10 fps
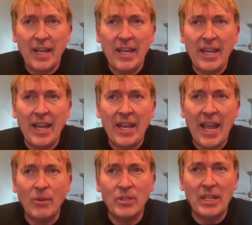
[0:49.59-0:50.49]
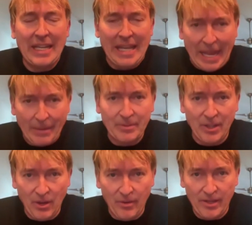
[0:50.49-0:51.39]
and how she kept
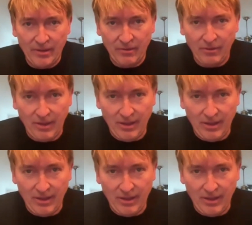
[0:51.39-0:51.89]
going,